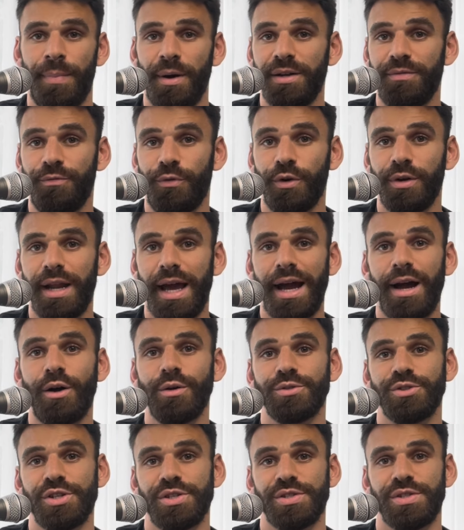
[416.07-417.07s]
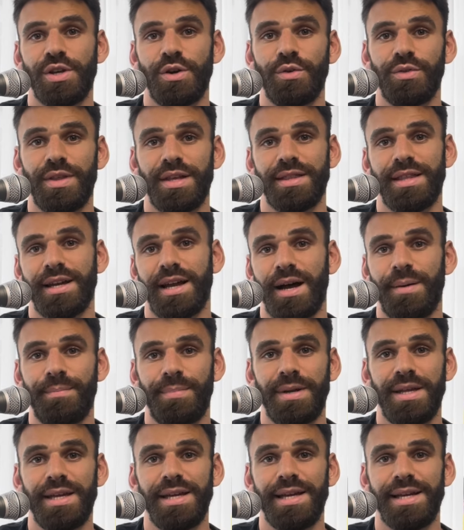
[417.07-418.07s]
But for now, just note that the
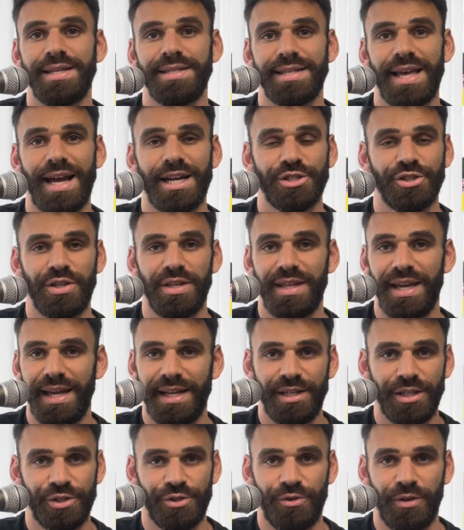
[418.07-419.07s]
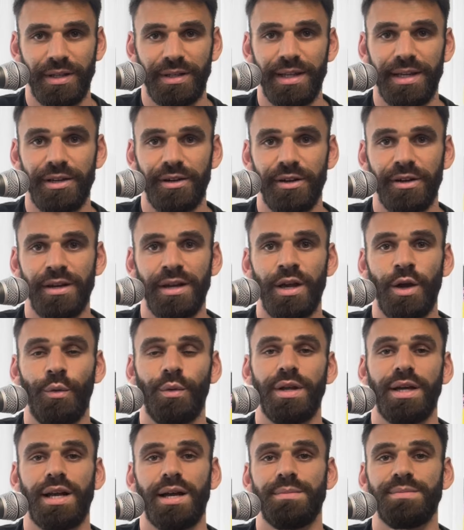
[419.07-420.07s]
company is actually the industry leader
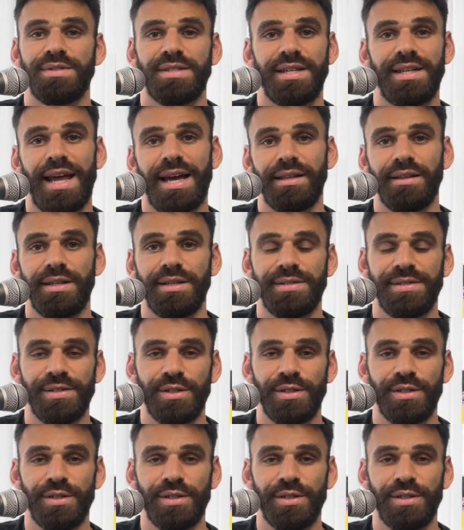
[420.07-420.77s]
when it comes to net lease